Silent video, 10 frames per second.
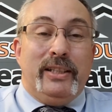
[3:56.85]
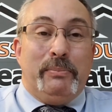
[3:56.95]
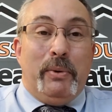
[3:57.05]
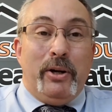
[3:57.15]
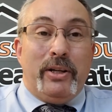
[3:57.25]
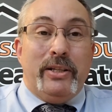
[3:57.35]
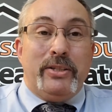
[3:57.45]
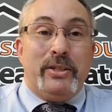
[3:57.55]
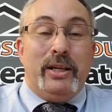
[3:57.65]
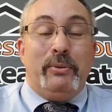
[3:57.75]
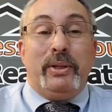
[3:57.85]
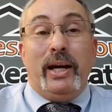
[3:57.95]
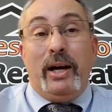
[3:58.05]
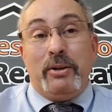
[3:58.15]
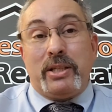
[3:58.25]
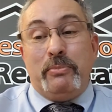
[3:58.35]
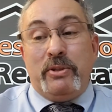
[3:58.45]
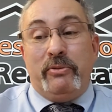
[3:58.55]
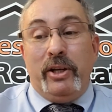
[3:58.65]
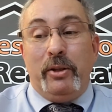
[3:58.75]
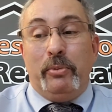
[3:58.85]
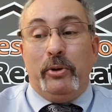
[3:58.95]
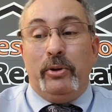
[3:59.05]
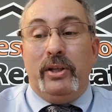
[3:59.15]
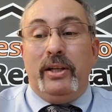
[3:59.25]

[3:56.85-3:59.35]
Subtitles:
market, so that when that house comes available,